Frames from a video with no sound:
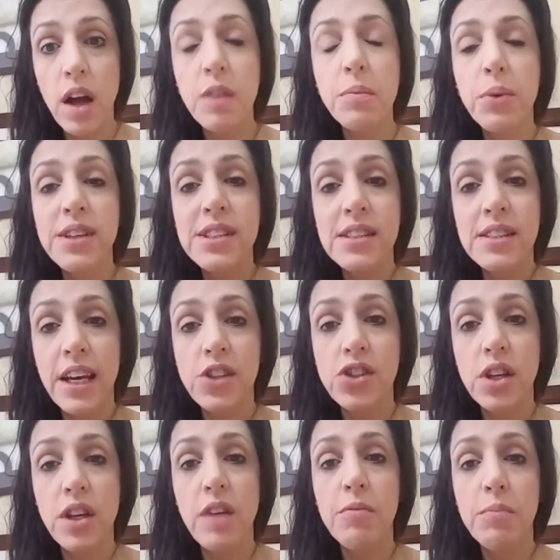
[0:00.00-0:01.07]

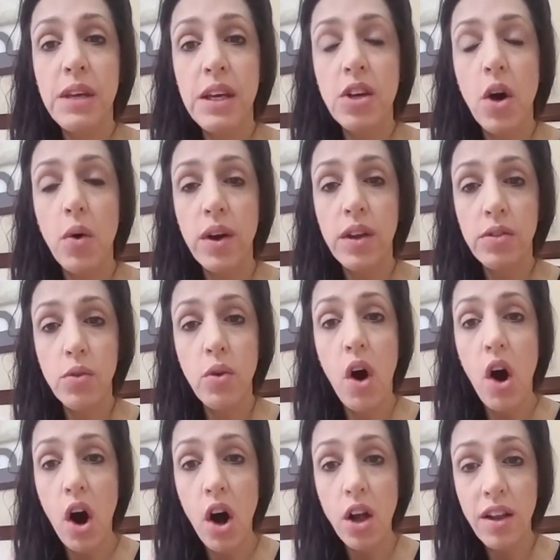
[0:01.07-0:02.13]
presentation of me going through
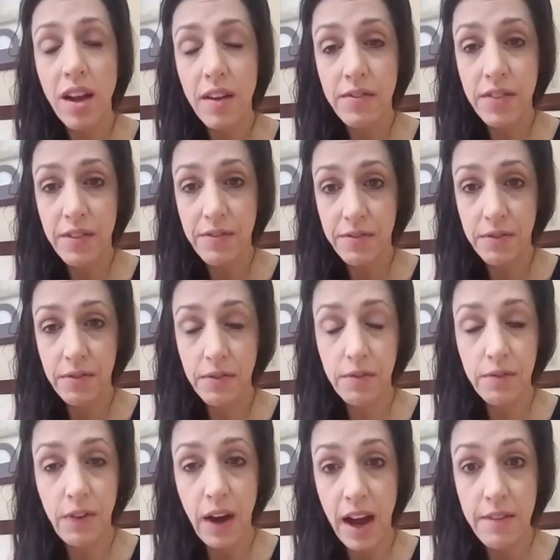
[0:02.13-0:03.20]
all of the
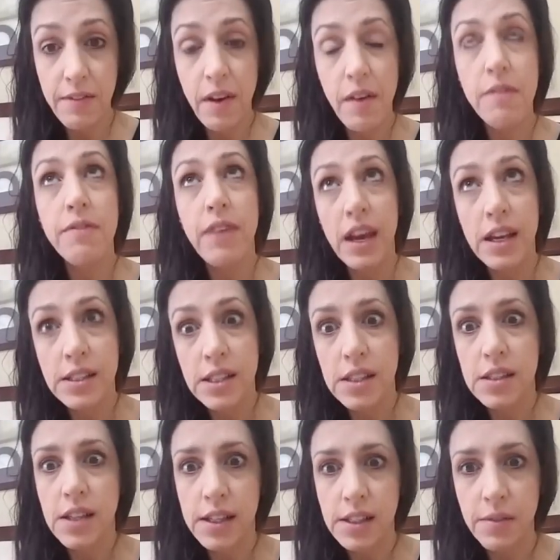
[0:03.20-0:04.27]
5
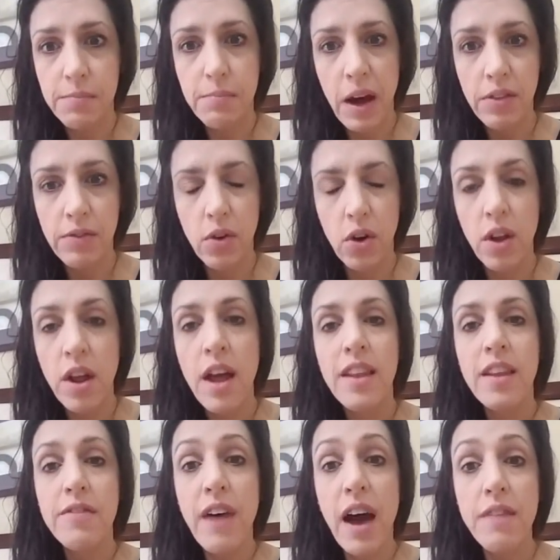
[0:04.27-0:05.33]
phases. That's a mouthful.
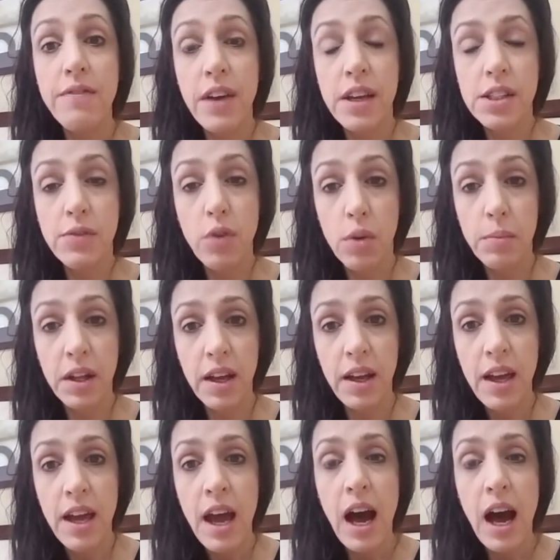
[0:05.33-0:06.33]
The 5-phase formula.